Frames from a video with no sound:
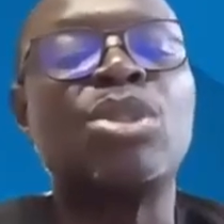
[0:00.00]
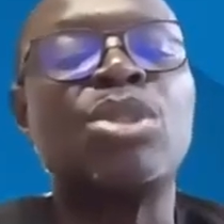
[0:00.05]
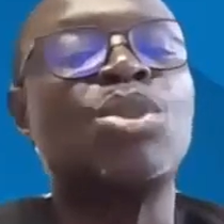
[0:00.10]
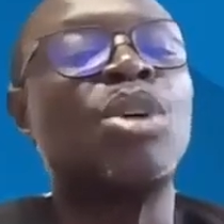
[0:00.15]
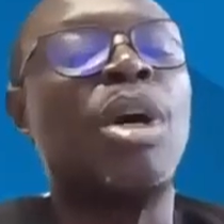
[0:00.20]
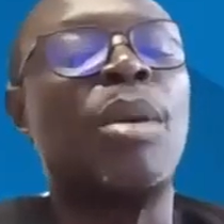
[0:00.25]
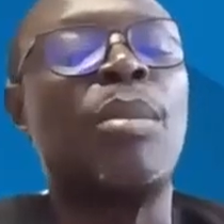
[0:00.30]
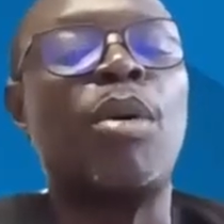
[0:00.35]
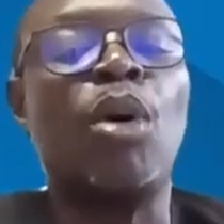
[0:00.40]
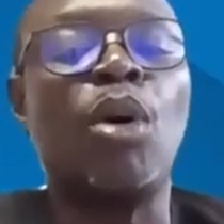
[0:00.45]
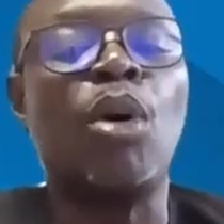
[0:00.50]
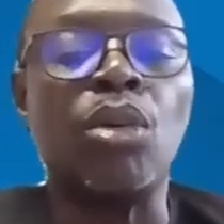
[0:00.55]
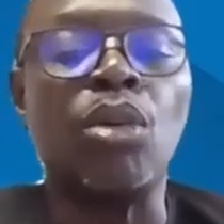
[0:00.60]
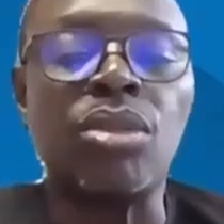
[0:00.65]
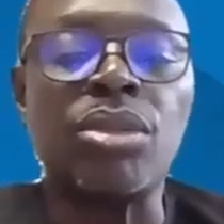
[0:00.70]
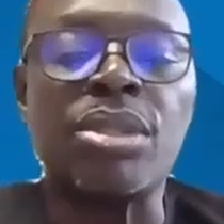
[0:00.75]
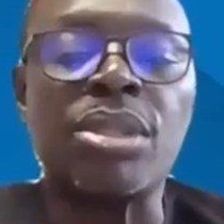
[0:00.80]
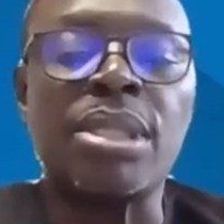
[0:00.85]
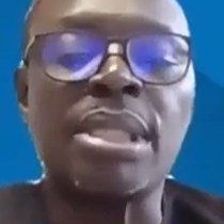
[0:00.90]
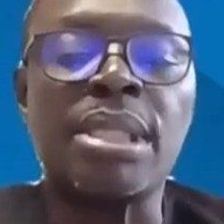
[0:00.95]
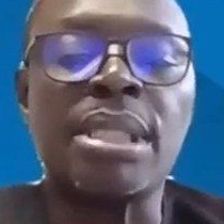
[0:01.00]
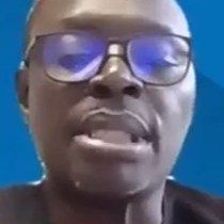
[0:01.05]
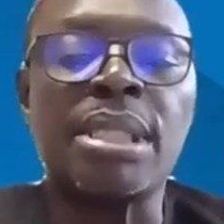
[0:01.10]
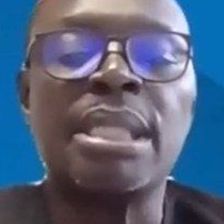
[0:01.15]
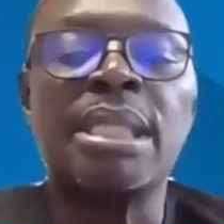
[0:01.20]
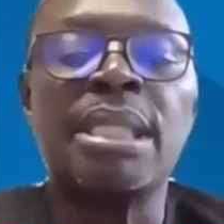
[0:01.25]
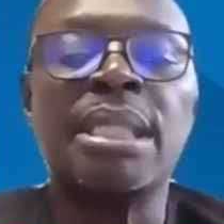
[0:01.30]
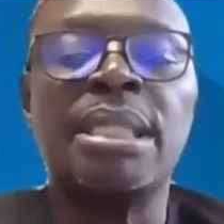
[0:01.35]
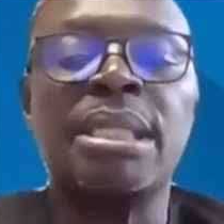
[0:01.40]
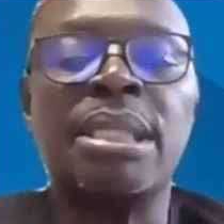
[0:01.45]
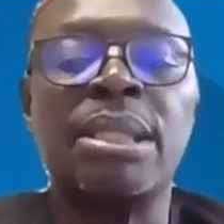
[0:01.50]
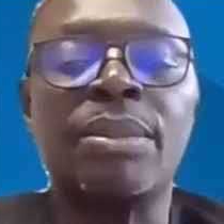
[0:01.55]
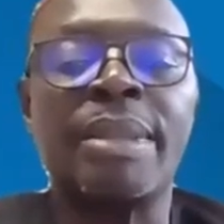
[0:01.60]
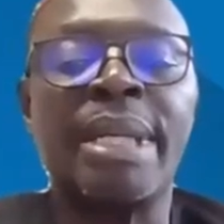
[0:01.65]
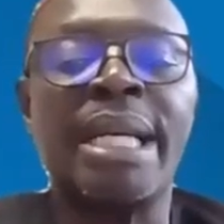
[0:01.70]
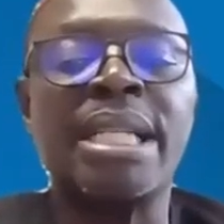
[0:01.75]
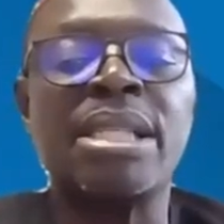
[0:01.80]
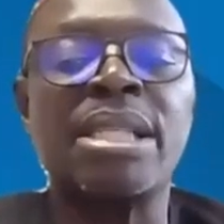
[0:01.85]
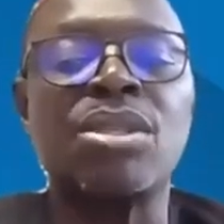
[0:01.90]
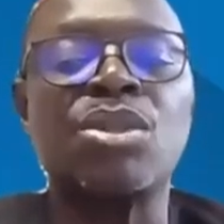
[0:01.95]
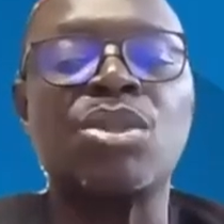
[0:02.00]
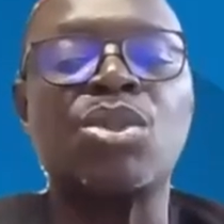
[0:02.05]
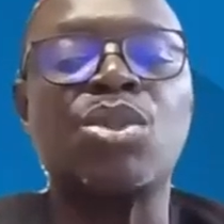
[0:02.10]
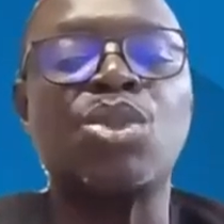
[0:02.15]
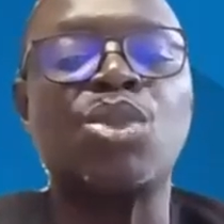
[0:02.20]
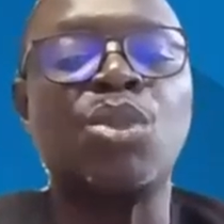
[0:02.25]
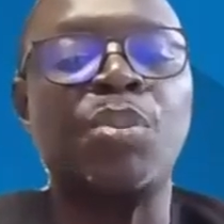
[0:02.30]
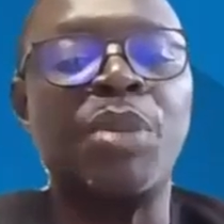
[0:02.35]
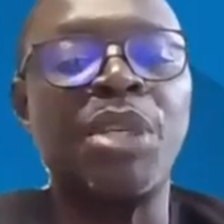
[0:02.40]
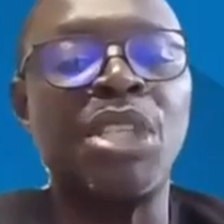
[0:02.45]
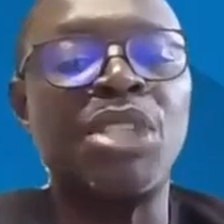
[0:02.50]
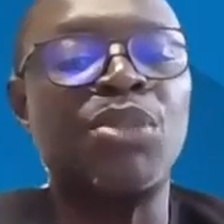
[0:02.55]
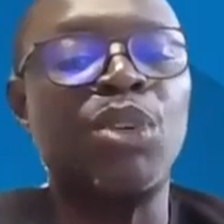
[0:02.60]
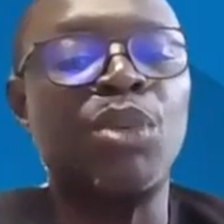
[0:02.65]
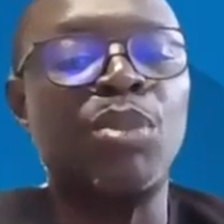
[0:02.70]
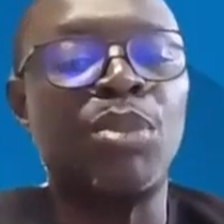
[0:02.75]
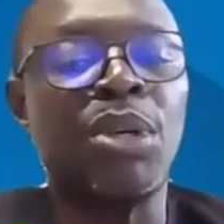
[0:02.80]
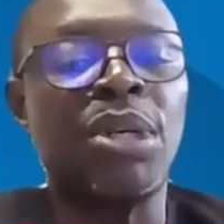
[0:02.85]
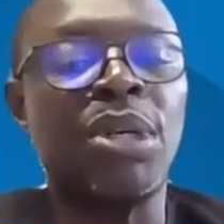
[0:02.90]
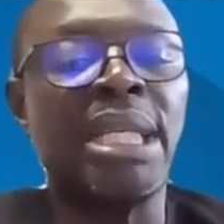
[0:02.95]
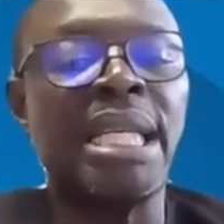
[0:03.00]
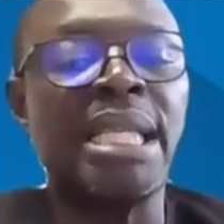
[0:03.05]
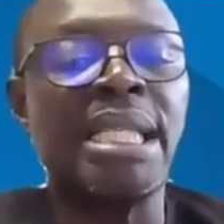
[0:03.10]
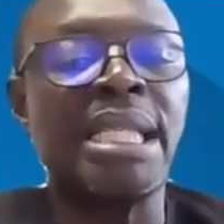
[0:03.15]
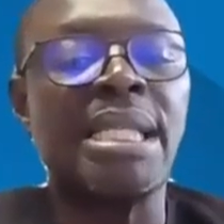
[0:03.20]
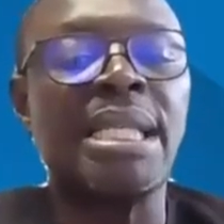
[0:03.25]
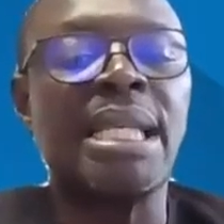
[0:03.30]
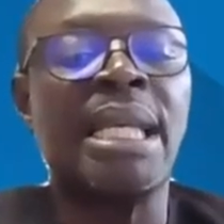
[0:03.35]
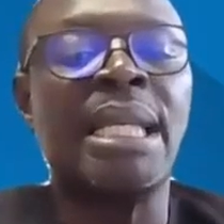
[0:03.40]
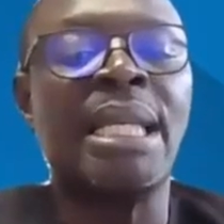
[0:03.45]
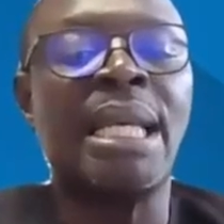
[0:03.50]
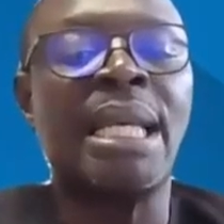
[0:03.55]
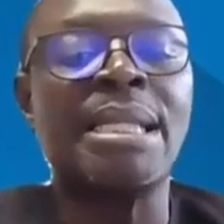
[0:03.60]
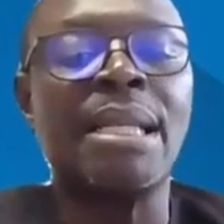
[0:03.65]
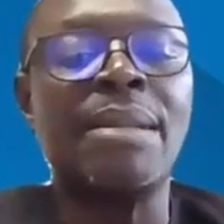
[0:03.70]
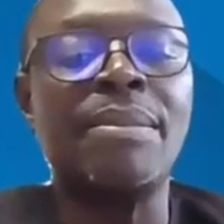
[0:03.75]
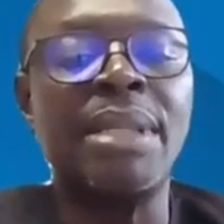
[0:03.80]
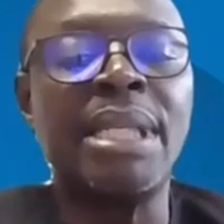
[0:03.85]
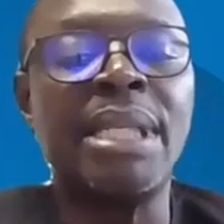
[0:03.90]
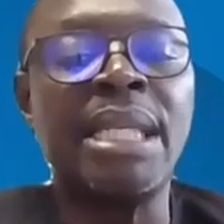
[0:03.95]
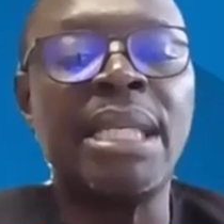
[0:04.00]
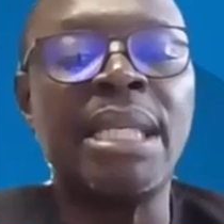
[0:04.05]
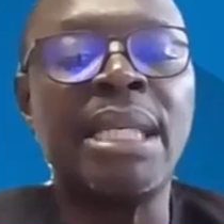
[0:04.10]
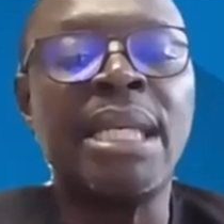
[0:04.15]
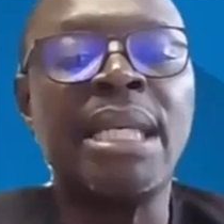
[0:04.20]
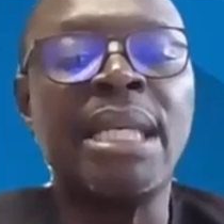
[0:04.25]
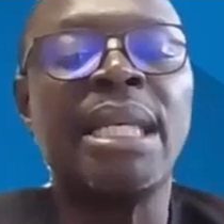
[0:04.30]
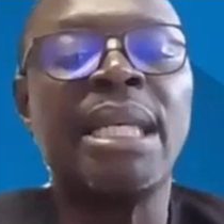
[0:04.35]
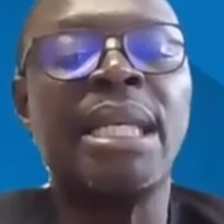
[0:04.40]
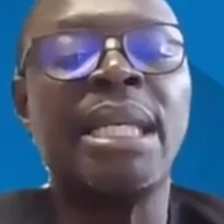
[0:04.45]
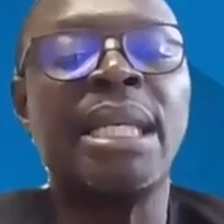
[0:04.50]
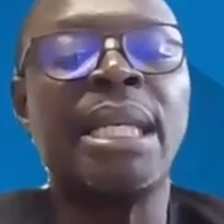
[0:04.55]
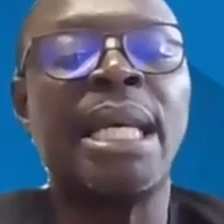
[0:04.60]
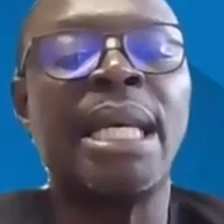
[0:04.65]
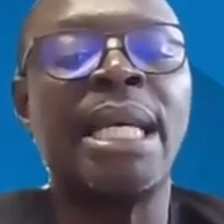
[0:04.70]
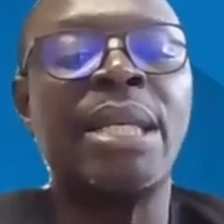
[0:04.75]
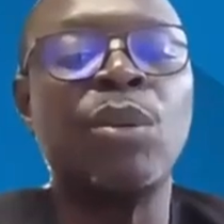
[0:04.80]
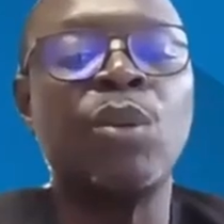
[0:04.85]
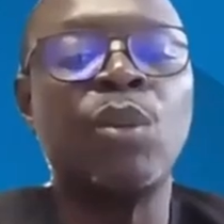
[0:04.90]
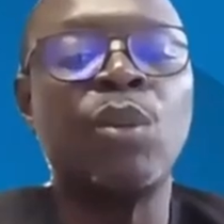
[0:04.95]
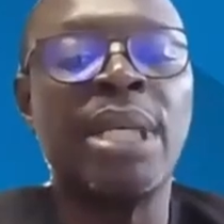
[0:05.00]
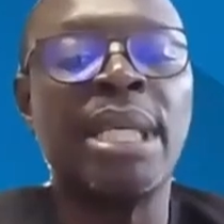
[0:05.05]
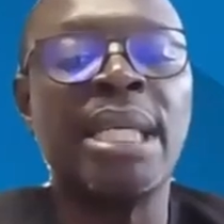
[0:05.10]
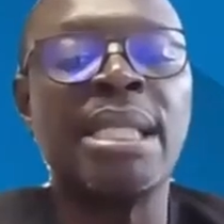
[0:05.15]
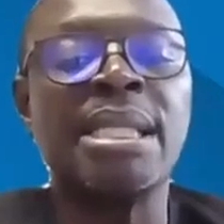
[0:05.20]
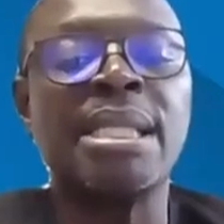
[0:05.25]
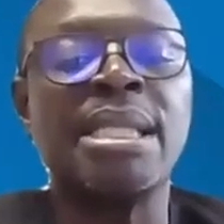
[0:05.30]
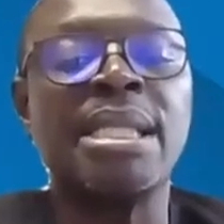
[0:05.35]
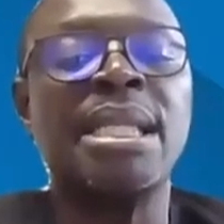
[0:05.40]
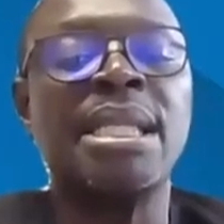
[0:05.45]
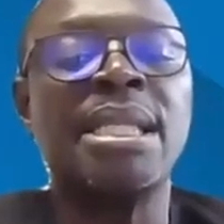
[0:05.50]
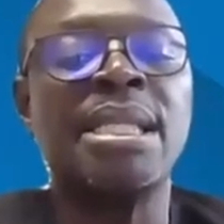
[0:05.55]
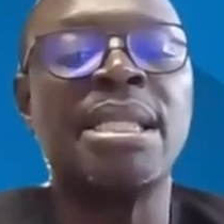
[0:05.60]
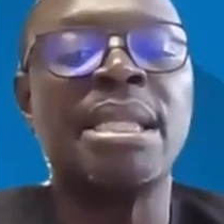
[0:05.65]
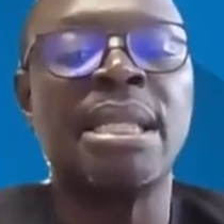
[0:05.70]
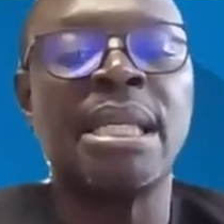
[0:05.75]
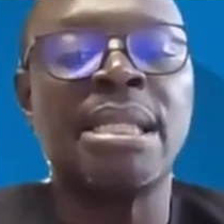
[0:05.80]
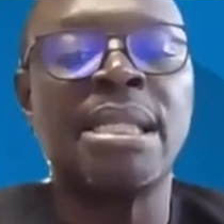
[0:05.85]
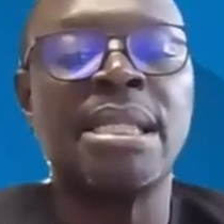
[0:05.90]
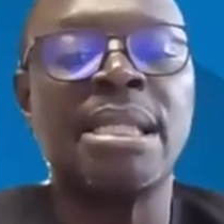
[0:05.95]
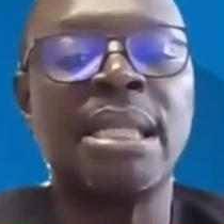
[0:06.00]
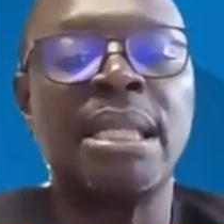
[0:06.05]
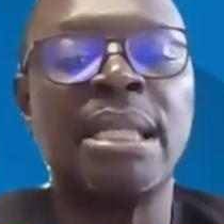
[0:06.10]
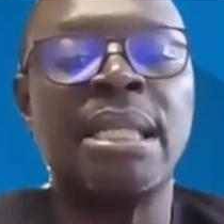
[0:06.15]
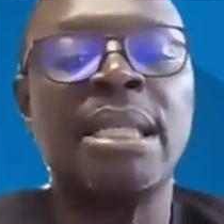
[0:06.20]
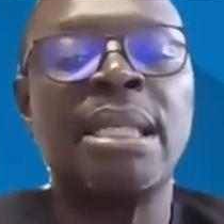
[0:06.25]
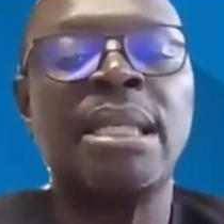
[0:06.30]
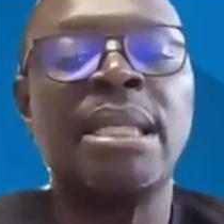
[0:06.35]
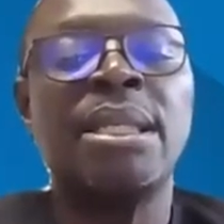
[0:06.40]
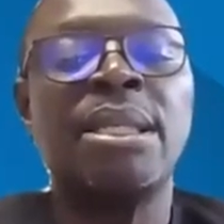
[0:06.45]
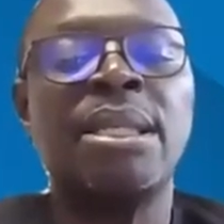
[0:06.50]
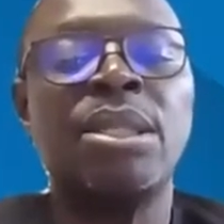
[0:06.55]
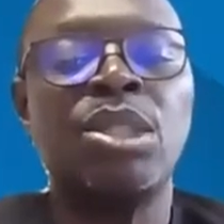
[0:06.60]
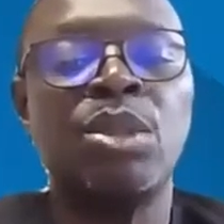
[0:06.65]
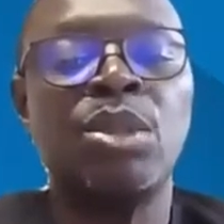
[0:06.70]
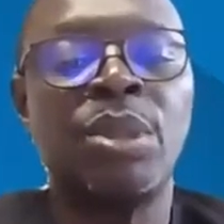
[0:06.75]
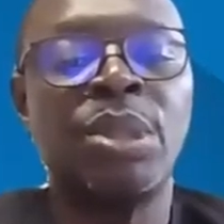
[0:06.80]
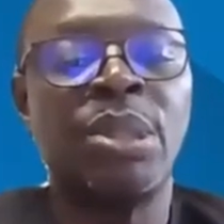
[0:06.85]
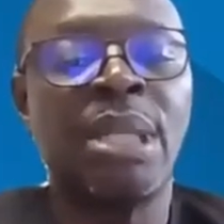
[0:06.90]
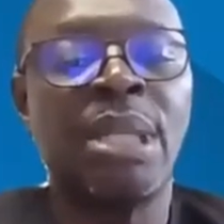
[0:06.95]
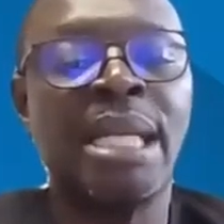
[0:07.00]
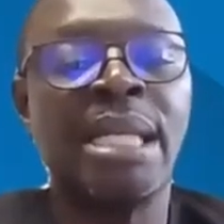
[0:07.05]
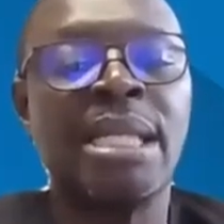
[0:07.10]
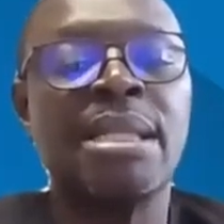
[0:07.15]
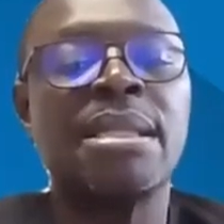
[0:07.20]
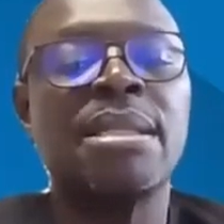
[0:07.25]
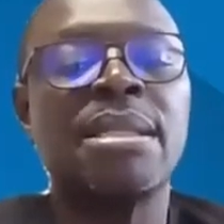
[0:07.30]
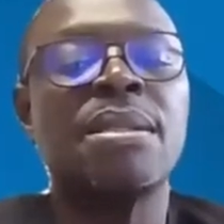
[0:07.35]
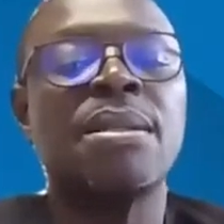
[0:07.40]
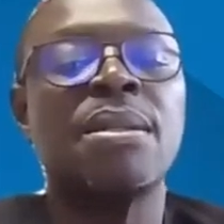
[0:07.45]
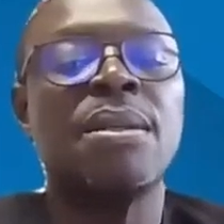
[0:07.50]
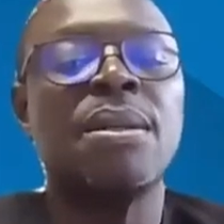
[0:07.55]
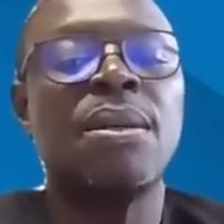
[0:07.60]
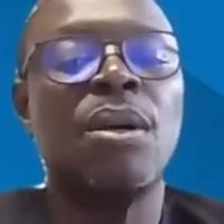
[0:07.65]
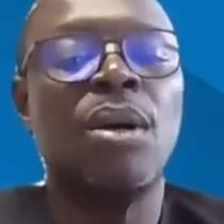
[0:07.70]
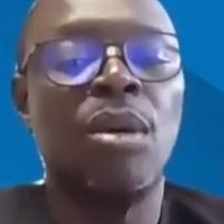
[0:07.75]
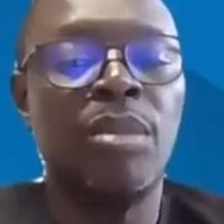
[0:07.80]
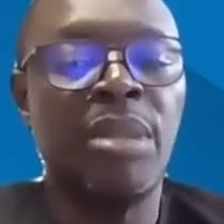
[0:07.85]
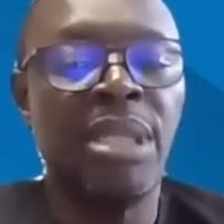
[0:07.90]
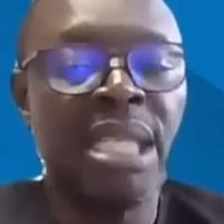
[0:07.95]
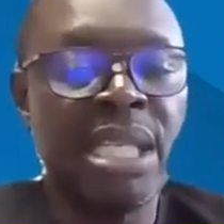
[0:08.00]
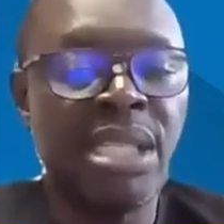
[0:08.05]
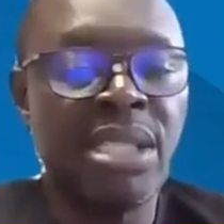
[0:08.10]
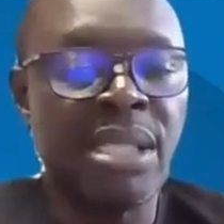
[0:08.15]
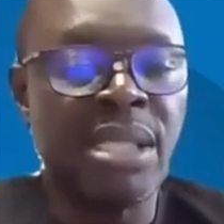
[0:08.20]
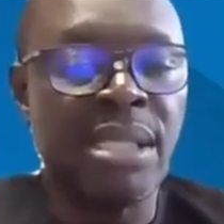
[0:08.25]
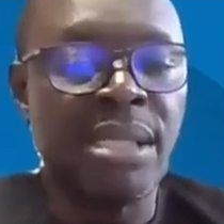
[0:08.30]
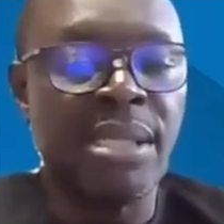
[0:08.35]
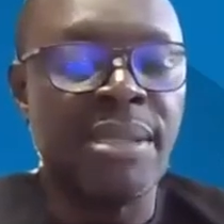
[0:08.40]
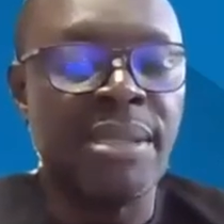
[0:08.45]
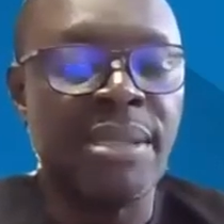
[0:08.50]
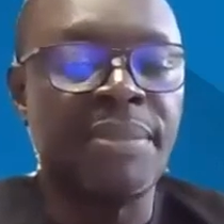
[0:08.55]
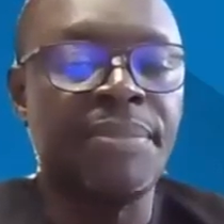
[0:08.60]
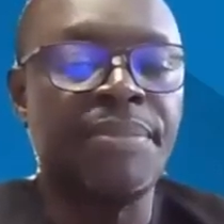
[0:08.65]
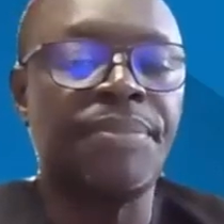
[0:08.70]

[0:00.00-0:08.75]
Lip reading: to uphold the rights to peaceful protest and assembly in line with international human rights obligations.